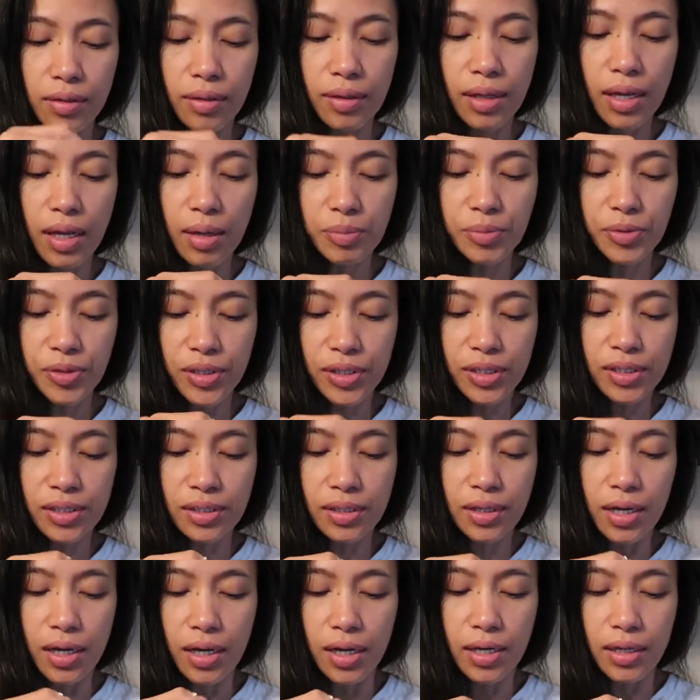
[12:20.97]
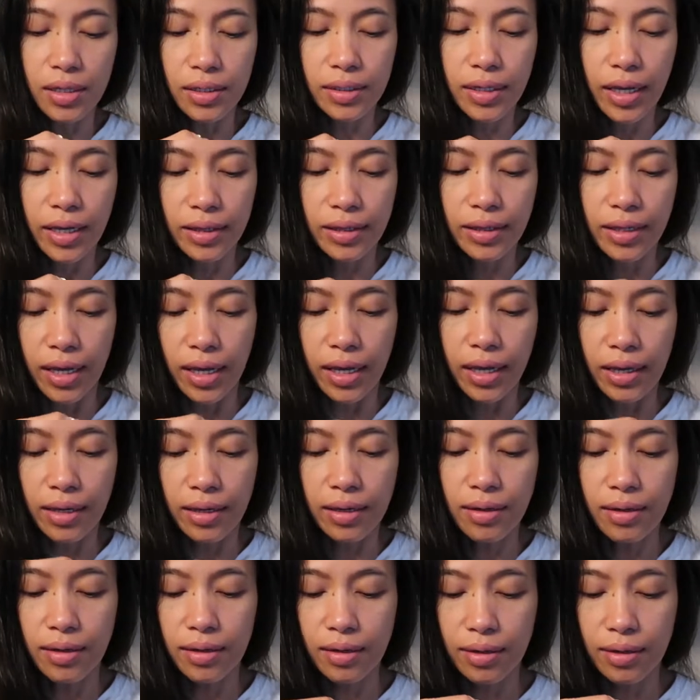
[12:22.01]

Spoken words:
Lumps is gone, I think.